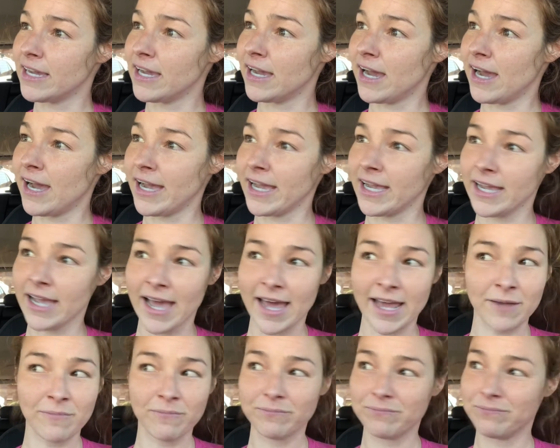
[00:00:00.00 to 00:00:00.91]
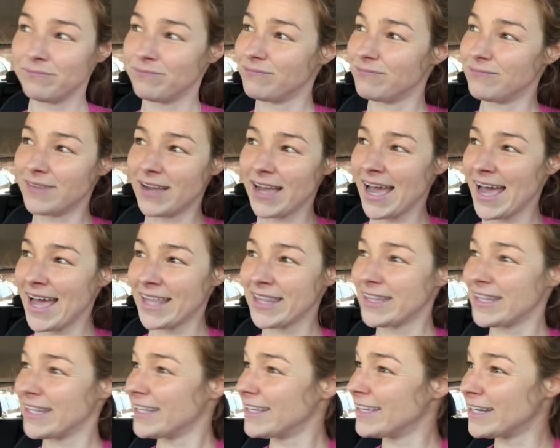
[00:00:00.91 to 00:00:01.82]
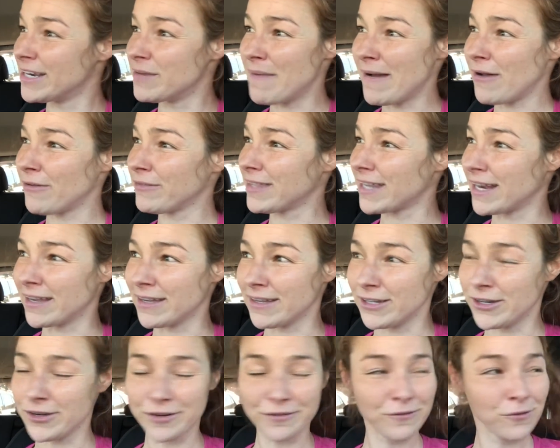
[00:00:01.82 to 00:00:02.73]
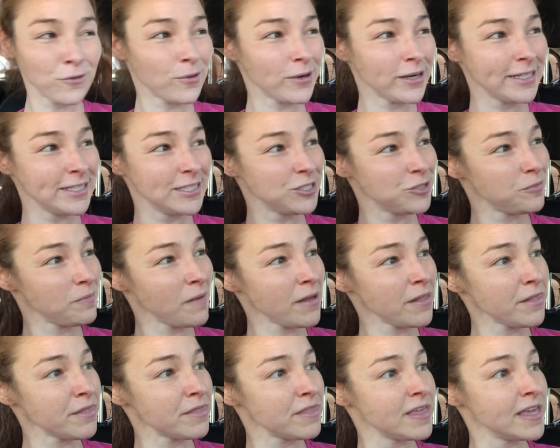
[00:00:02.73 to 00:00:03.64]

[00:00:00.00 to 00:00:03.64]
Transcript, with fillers: I had an amount that I could afford each month,